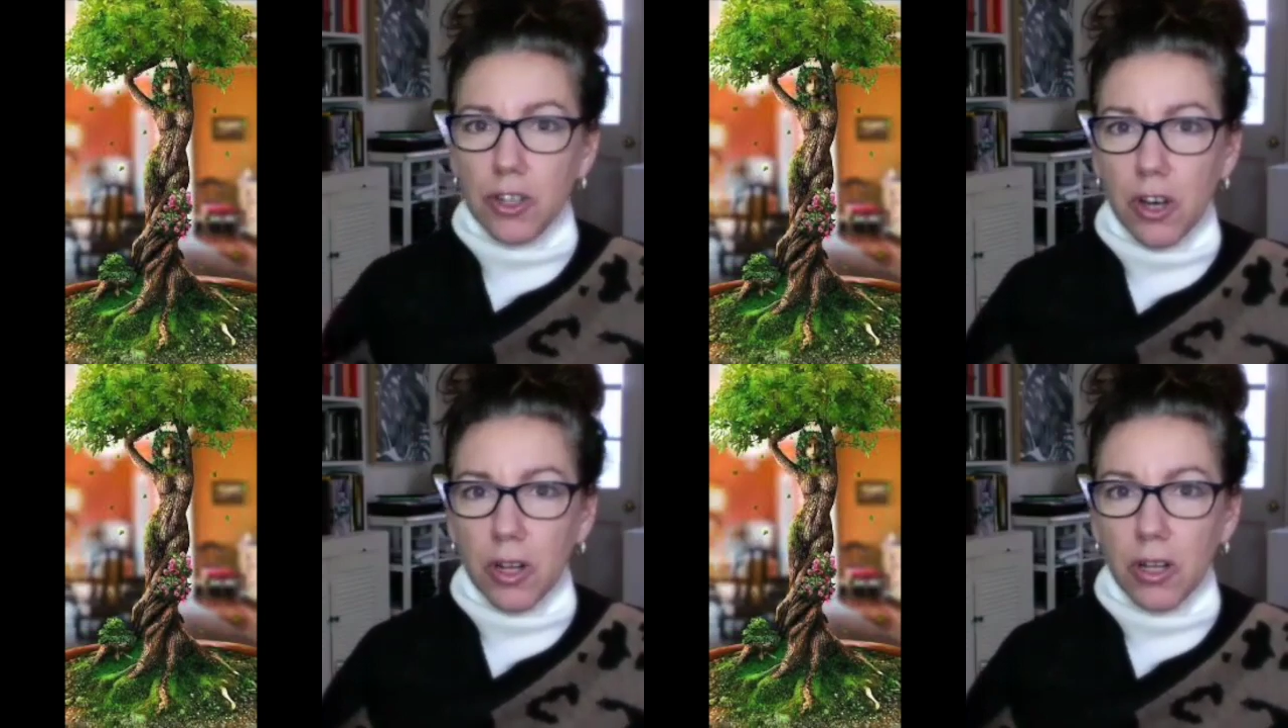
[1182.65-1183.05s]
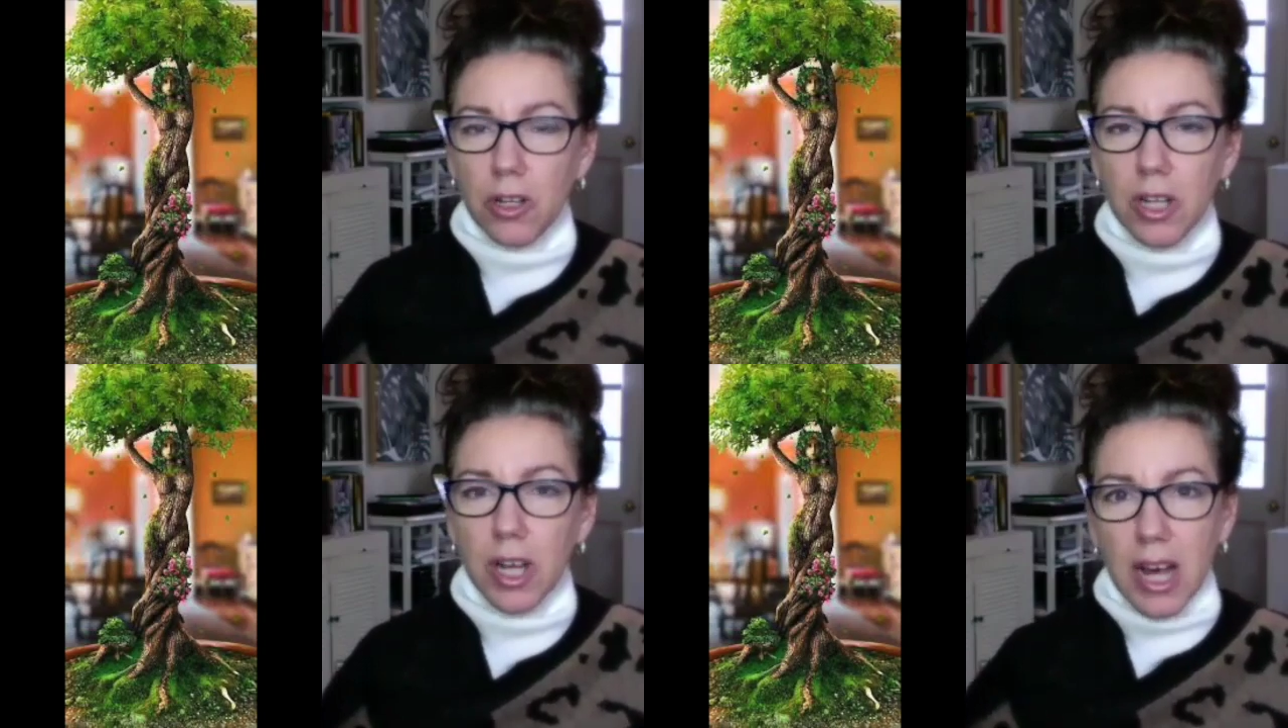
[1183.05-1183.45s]

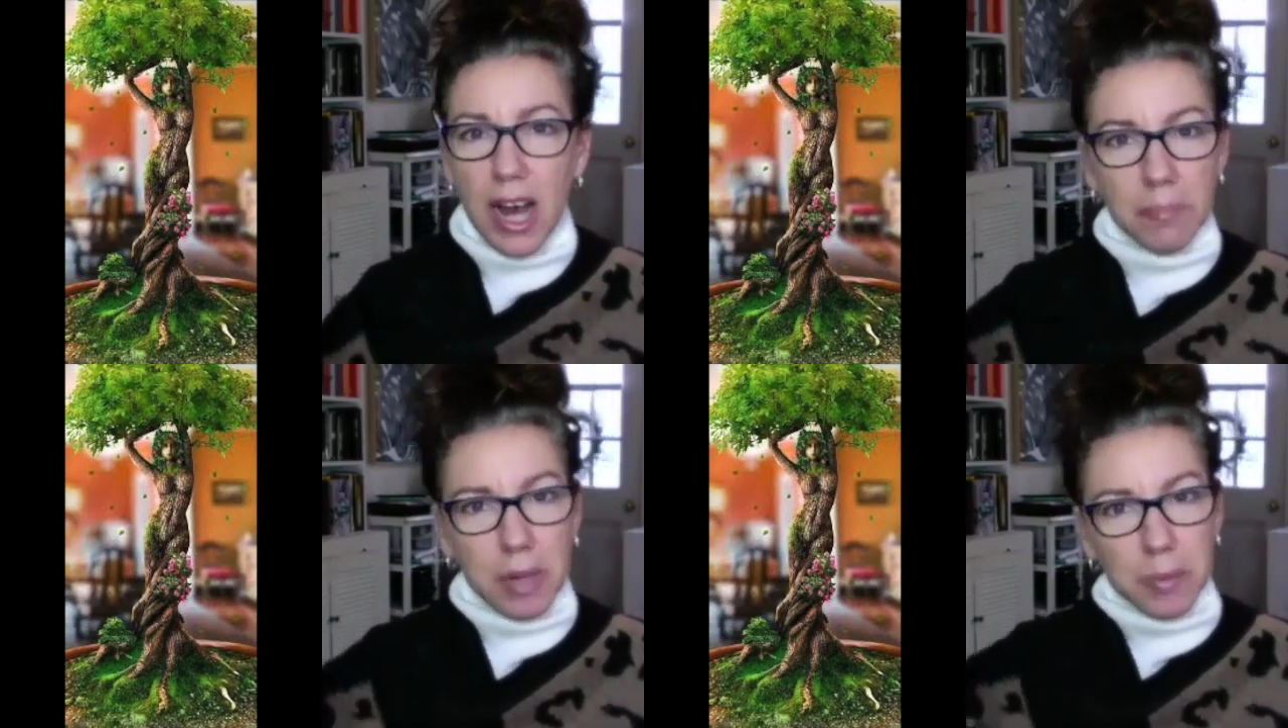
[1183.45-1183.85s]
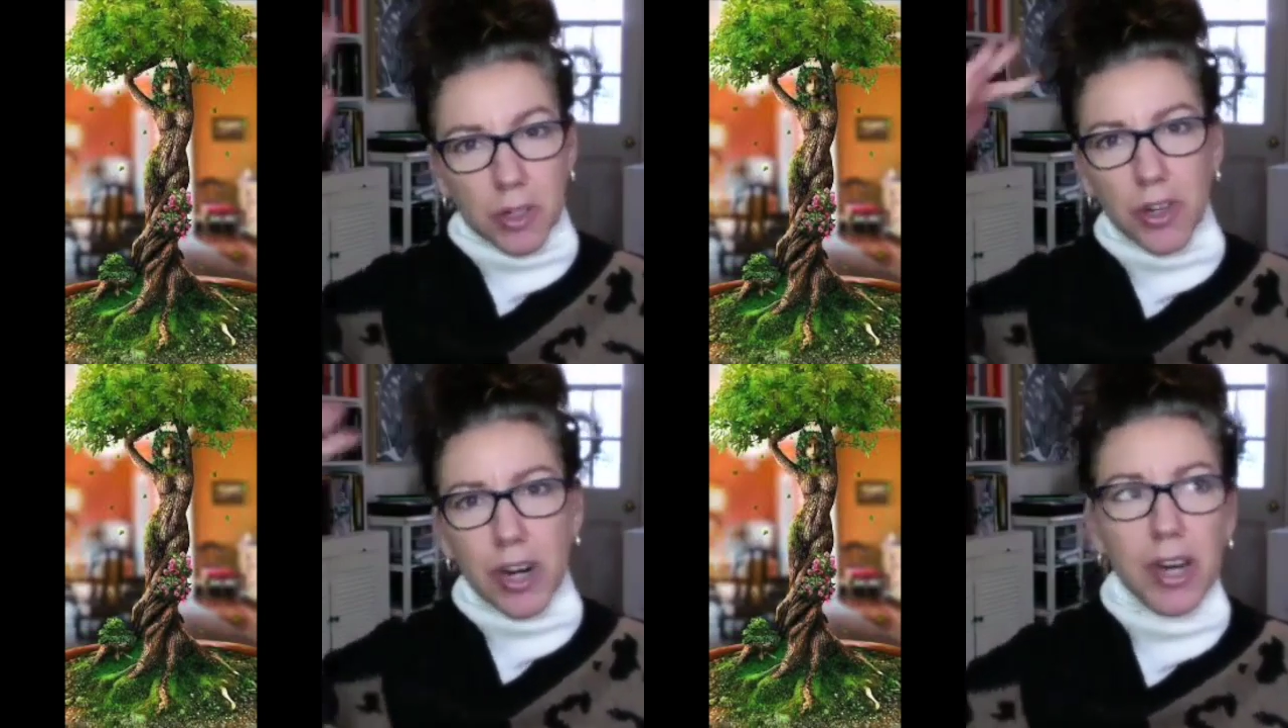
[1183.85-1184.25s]
tall, and maybe
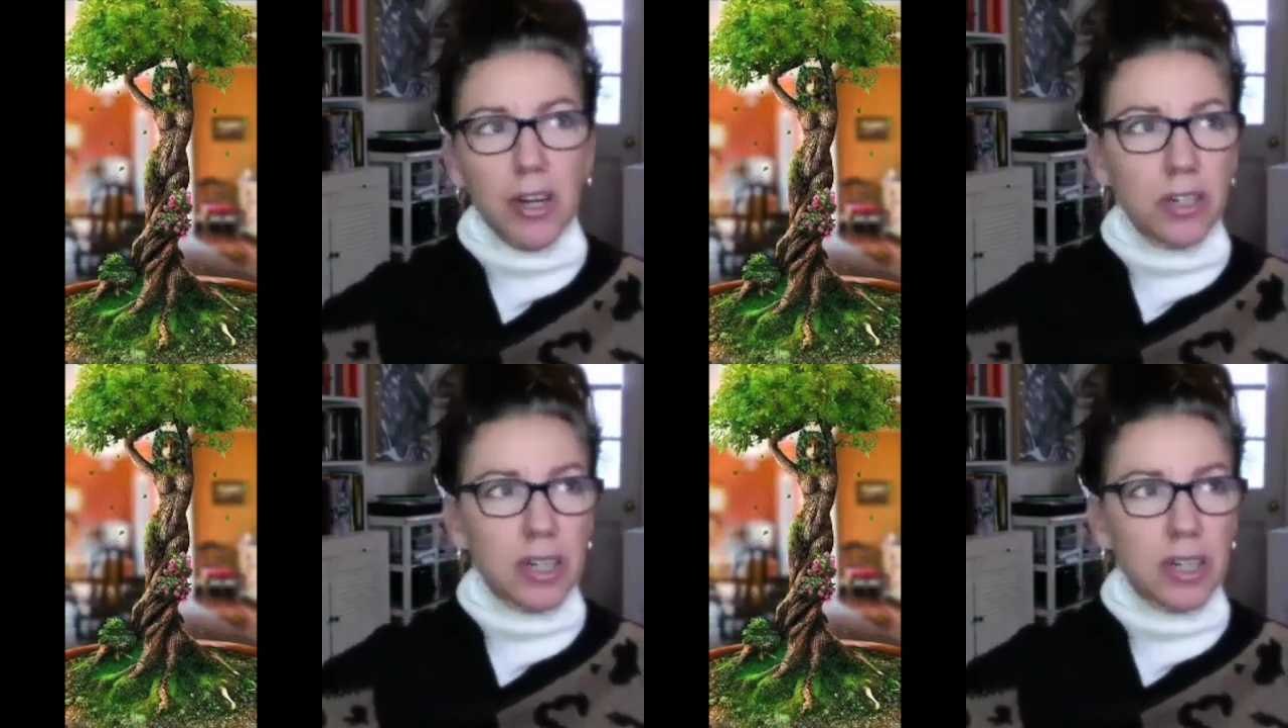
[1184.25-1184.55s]
her hair